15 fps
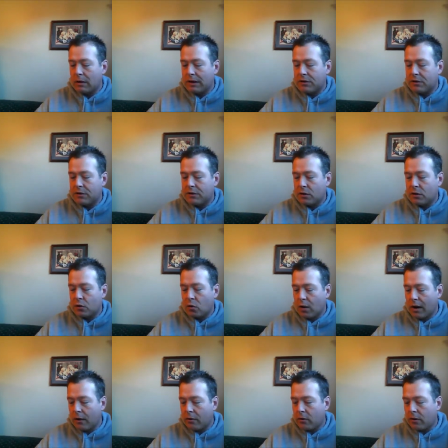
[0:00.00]
Lisa
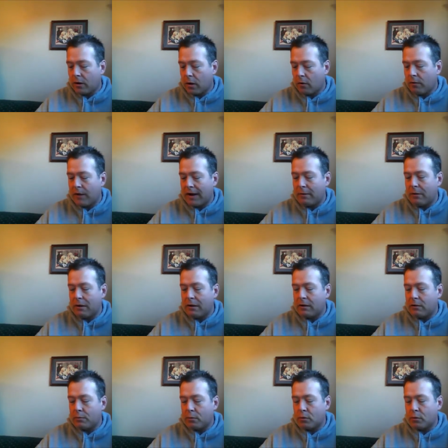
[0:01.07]
Crowder and her
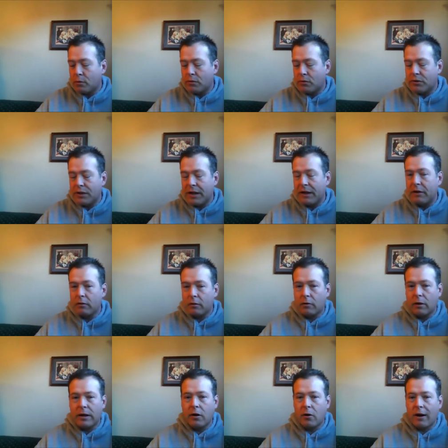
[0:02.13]
family,
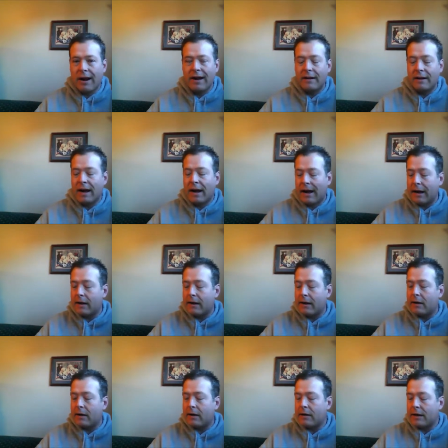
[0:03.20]
particularly her Aunt
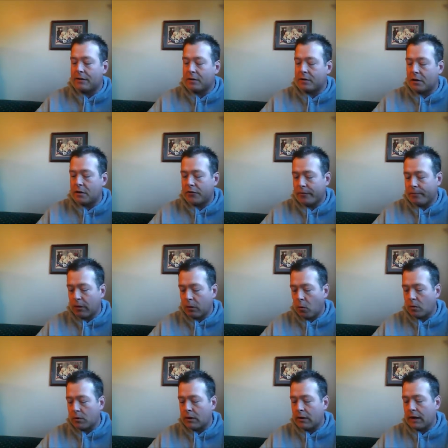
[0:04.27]
Diana, needs a touch from the
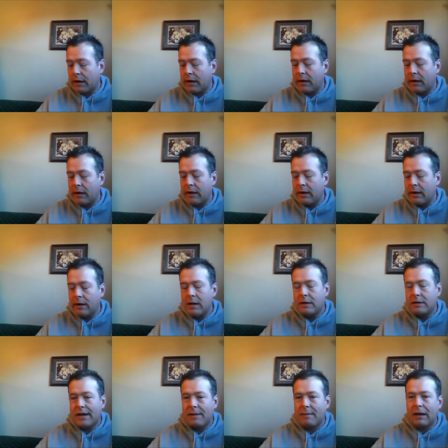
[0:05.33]
Lord today.
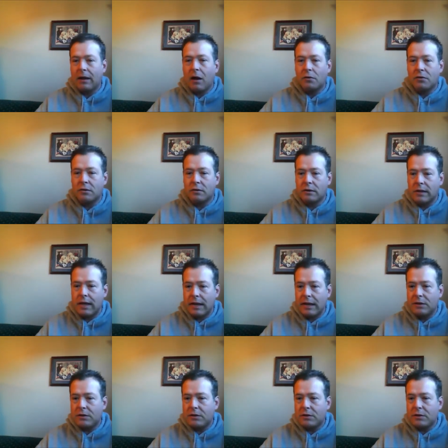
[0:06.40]
Tammy Lawson's
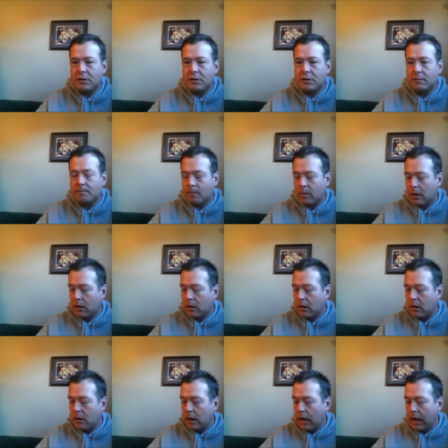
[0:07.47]
niece.
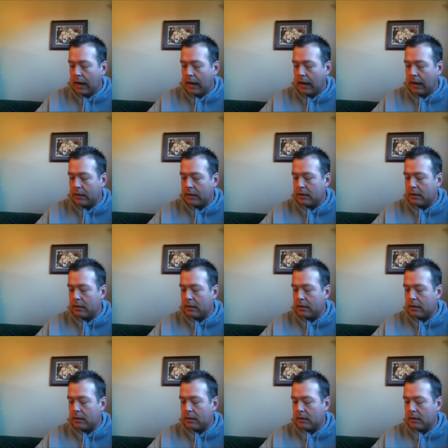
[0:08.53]
And